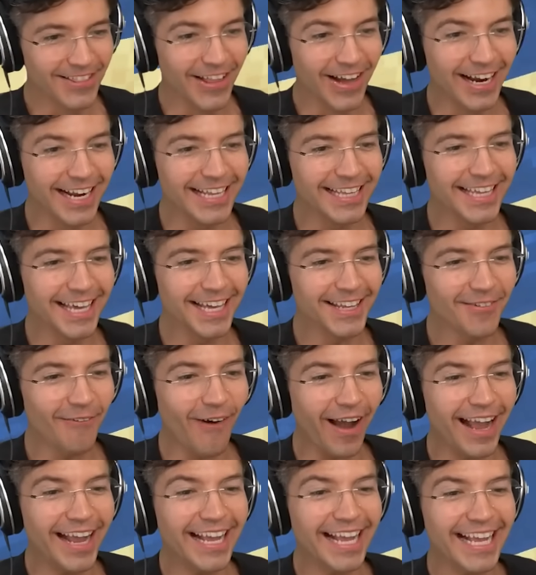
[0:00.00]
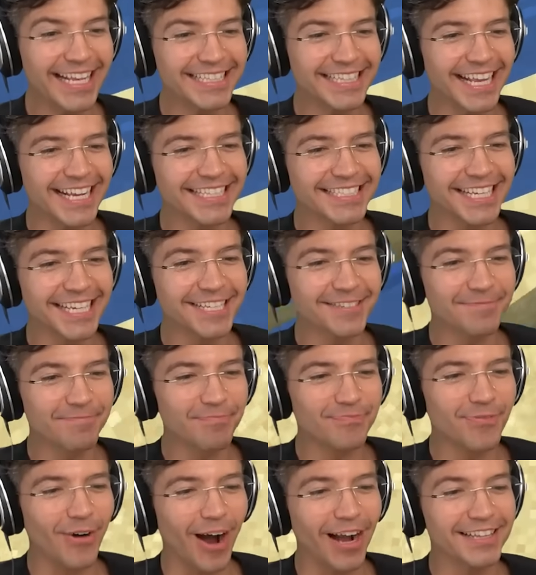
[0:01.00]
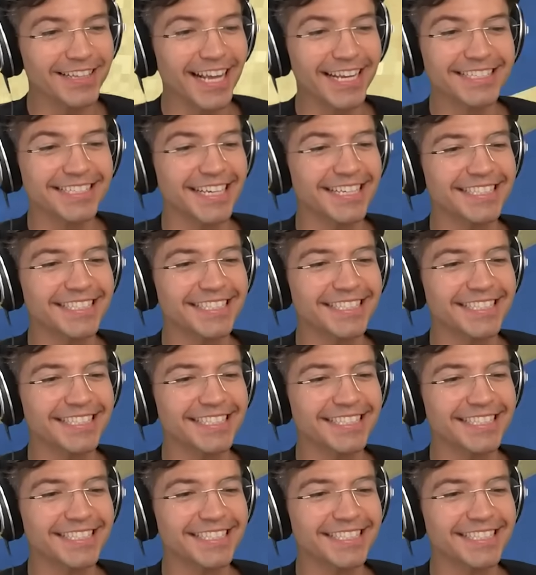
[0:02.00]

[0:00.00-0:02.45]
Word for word: Look at this. Wait, this is